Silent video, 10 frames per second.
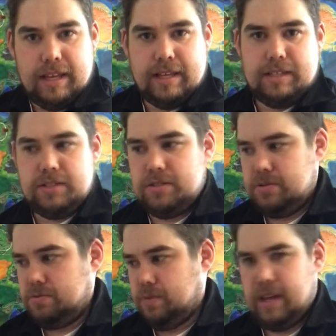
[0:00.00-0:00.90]

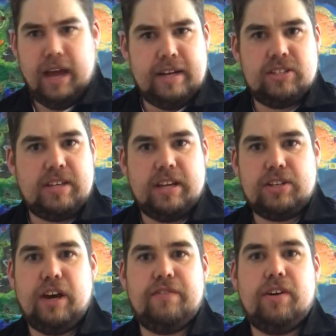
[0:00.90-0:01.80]
is what kind of
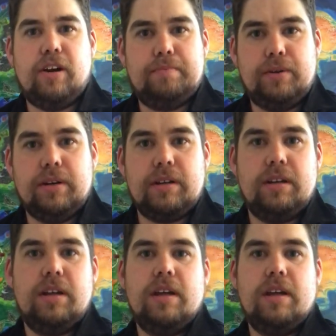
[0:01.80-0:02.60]
kicked off our book.